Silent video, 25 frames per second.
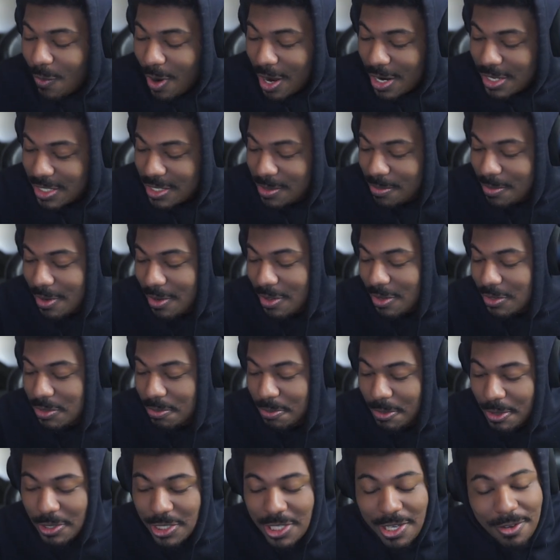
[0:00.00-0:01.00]
watch some of those
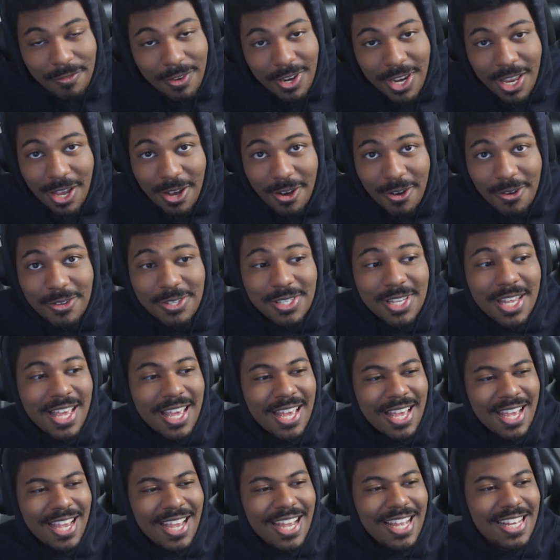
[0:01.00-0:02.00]
music videos
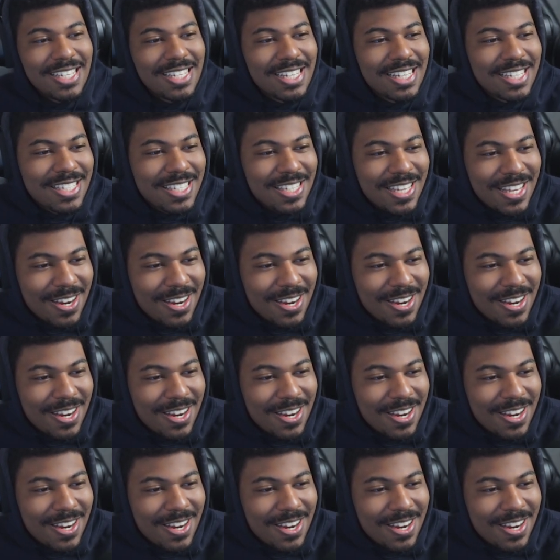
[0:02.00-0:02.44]
and just,